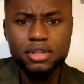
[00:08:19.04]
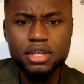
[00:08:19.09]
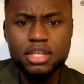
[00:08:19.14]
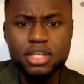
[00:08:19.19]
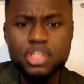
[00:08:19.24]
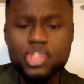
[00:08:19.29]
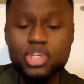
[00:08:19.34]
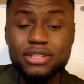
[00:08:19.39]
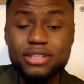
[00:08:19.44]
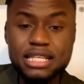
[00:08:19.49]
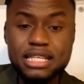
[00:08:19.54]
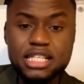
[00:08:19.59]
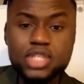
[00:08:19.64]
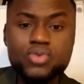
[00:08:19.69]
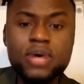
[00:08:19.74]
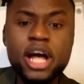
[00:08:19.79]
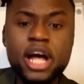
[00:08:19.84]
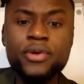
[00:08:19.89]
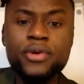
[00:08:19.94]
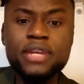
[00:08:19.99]
So this is
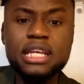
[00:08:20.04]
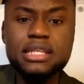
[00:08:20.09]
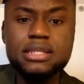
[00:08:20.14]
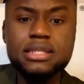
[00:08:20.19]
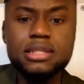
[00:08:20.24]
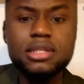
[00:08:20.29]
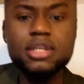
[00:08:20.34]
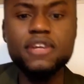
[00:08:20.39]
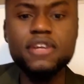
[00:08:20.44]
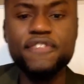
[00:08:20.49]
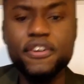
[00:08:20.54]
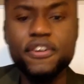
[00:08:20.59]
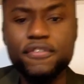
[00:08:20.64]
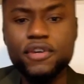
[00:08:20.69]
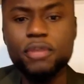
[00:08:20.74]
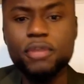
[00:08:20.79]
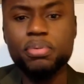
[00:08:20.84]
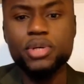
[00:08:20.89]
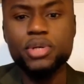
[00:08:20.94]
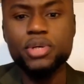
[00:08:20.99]
why you need to do the favor
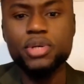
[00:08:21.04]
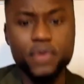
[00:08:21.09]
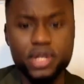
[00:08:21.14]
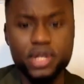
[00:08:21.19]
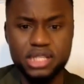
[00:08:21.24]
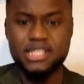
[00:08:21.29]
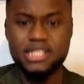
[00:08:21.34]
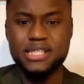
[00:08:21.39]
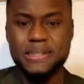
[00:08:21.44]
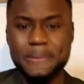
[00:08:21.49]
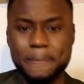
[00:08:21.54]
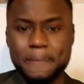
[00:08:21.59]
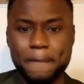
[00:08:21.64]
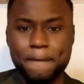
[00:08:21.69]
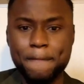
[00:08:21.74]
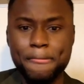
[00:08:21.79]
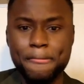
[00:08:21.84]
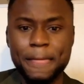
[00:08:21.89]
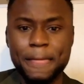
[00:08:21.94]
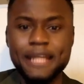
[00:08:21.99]
approach first.
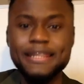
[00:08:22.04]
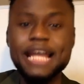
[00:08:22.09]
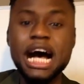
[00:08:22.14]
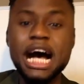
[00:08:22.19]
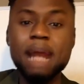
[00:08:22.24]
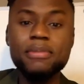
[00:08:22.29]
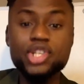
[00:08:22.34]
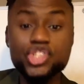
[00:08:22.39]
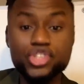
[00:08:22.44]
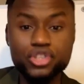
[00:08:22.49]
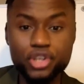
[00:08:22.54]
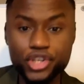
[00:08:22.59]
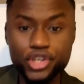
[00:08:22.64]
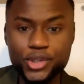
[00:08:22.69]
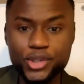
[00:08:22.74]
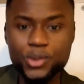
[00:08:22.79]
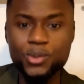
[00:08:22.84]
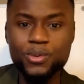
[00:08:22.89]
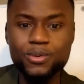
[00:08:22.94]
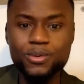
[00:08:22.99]
Now, I'm going to show
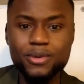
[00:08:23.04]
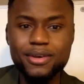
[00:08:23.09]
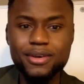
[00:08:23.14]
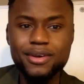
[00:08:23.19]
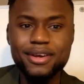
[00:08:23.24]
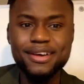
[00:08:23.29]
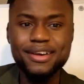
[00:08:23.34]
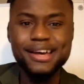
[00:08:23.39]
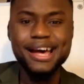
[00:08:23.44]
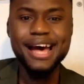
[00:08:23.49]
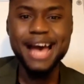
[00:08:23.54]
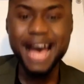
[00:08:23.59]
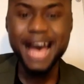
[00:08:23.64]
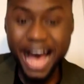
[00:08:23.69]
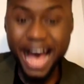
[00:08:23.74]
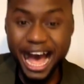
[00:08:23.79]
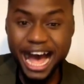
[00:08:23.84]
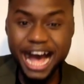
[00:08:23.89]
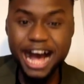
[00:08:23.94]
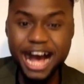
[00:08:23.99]
you
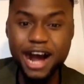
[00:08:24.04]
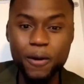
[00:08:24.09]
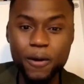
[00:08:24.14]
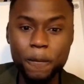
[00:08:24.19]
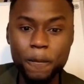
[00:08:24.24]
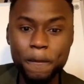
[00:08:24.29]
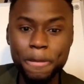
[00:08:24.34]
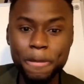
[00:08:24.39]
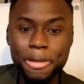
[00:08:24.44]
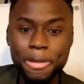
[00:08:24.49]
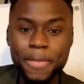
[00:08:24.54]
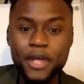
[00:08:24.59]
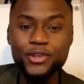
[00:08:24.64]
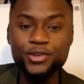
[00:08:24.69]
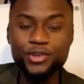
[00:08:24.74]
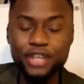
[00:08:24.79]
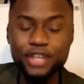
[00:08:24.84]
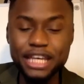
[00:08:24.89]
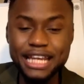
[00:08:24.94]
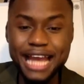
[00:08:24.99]
how
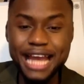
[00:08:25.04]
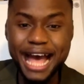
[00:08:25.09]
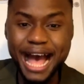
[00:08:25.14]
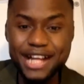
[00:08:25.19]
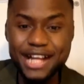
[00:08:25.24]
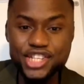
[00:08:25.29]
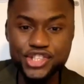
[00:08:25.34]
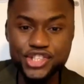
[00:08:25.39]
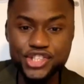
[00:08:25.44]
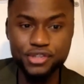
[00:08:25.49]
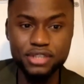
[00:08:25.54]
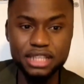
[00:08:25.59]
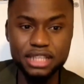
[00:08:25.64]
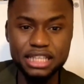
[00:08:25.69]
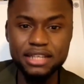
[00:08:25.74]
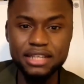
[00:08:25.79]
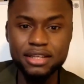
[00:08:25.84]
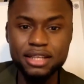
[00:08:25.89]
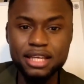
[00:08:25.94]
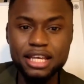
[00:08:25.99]
you can
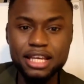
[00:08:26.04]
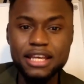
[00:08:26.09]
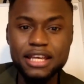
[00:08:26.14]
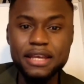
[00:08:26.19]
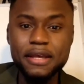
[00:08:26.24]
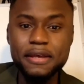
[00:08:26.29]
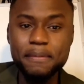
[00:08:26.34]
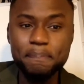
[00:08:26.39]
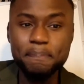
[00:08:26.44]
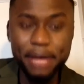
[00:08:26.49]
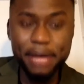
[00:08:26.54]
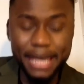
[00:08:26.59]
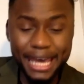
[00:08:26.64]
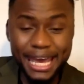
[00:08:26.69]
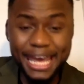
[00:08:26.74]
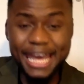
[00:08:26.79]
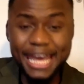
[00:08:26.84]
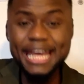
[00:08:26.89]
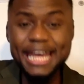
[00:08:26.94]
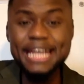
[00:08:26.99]
actually
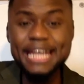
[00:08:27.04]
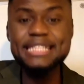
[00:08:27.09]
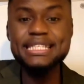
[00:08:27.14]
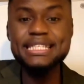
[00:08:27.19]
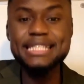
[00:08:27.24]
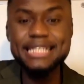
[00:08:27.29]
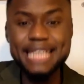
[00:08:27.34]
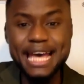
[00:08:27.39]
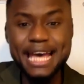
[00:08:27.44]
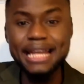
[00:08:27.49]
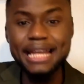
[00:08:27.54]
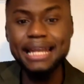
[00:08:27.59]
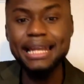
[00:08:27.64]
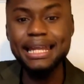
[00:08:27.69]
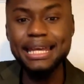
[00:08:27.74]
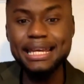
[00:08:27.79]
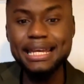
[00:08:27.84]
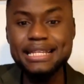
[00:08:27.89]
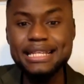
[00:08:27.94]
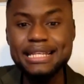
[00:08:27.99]
pay to get
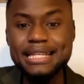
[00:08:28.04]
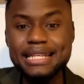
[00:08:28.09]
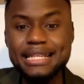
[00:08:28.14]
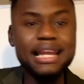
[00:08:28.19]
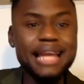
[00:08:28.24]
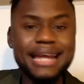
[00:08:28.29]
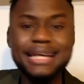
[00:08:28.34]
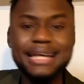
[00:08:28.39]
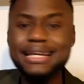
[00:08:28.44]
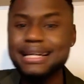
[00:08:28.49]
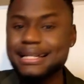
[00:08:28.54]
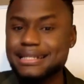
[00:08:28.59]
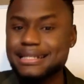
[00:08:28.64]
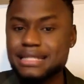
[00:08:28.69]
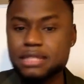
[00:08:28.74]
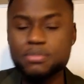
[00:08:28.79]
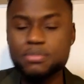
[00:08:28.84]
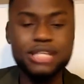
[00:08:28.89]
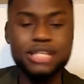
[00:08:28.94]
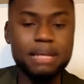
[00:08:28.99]
leads, get a lot of
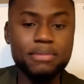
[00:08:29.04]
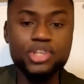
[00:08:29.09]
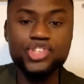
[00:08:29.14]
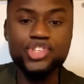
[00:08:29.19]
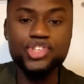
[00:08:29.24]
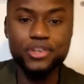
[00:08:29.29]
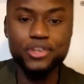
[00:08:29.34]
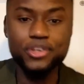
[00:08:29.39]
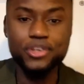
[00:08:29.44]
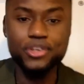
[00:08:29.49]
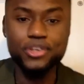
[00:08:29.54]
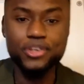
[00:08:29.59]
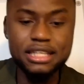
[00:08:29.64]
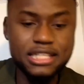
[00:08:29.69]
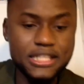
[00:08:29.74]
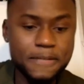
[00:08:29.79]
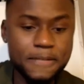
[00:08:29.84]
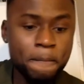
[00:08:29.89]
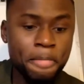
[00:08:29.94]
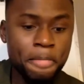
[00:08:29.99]
customers. I'm going to show you
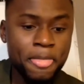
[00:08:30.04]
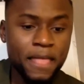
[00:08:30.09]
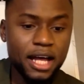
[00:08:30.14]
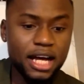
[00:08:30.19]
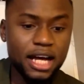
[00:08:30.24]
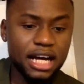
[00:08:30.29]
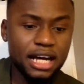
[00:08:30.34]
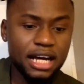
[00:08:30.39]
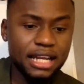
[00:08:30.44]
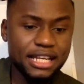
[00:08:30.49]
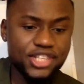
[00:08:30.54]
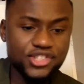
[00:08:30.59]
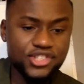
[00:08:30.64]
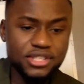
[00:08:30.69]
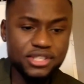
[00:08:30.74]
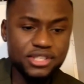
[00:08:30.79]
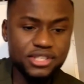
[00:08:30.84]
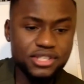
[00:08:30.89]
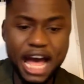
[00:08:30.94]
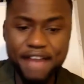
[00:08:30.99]
this. Let's
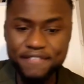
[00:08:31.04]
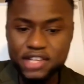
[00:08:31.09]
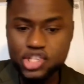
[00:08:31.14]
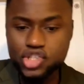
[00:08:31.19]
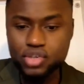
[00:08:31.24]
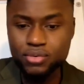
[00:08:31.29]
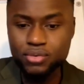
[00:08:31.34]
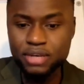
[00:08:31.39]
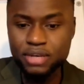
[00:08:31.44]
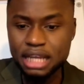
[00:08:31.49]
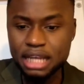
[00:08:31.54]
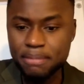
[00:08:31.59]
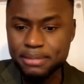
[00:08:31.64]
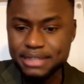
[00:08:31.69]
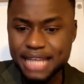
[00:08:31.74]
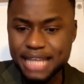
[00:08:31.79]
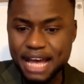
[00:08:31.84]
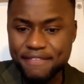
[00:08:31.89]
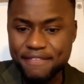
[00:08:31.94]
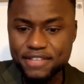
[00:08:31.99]
just dive into it. I'm going
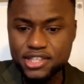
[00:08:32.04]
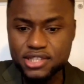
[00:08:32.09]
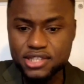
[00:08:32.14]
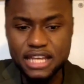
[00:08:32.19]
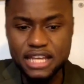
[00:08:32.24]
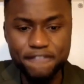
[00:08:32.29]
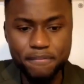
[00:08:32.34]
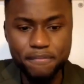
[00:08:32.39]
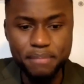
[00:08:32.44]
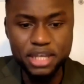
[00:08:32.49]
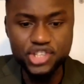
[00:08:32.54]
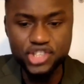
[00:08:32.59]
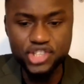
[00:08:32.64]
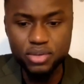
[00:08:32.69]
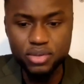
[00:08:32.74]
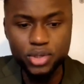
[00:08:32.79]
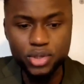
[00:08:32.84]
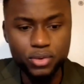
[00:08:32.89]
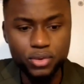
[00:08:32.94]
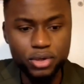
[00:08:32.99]
to dive into the information
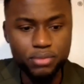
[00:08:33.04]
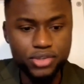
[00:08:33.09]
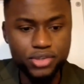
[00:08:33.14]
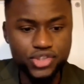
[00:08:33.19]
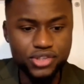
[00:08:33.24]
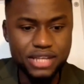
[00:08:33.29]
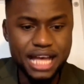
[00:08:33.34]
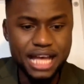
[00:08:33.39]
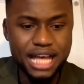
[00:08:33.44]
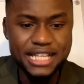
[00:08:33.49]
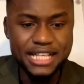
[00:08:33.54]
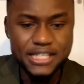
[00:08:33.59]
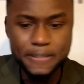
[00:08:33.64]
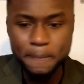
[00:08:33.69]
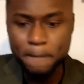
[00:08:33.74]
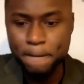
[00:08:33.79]
real quick with you guys.